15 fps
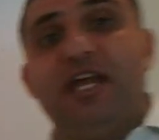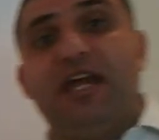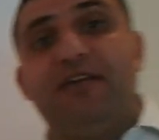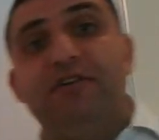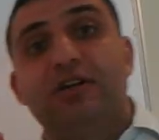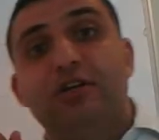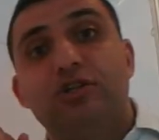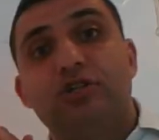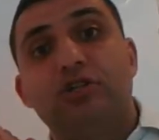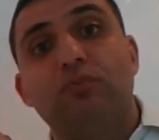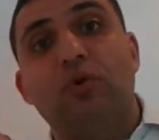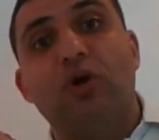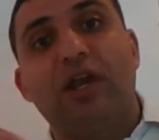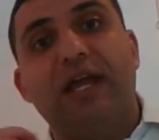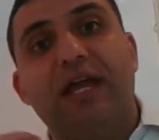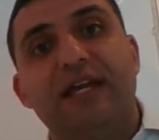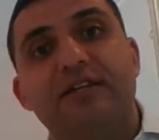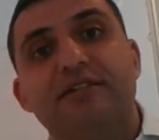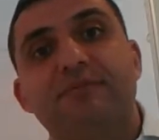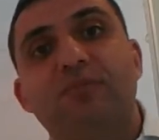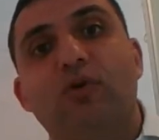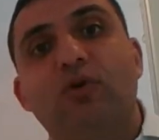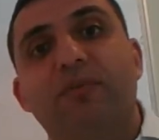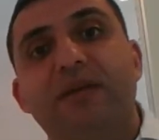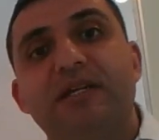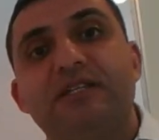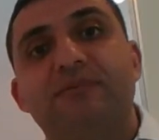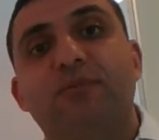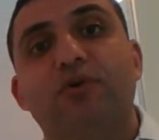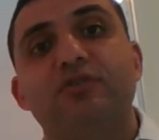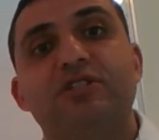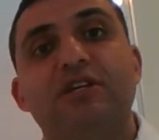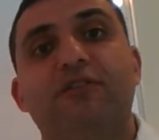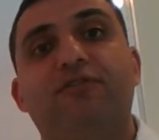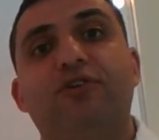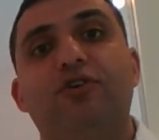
have small a, small b, small c for